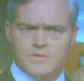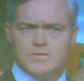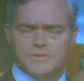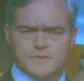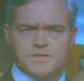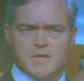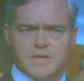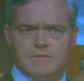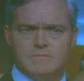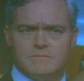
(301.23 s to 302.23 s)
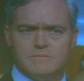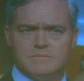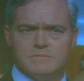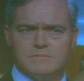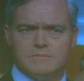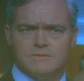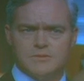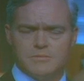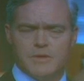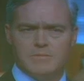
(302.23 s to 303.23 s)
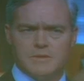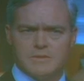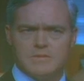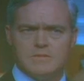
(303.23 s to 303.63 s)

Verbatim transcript: you can say to the public.